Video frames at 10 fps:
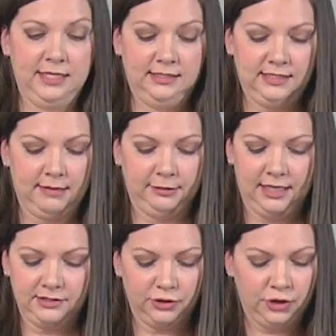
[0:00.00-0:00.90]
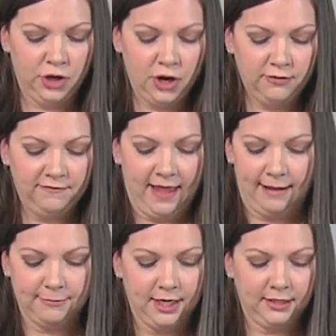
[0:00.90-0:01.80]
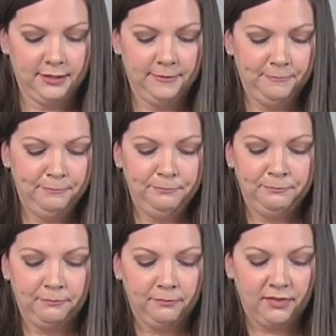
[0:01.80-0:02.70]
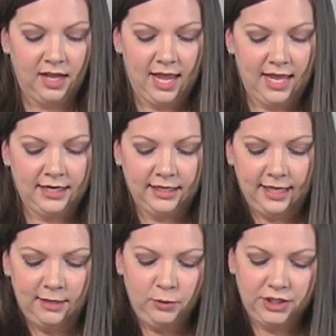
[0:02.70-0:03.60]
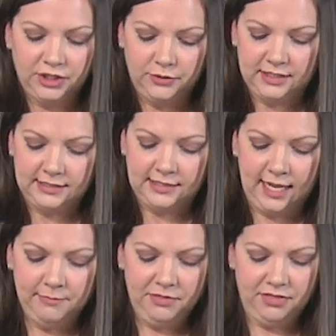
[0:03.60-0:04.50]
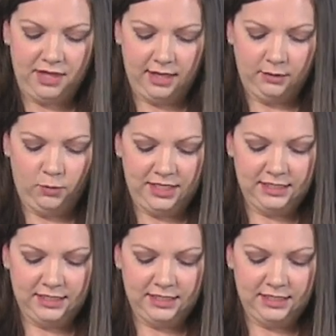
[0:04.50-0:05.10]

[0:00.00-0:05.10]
is stabilizer, no fabric. And again, we're gonna do the same thing we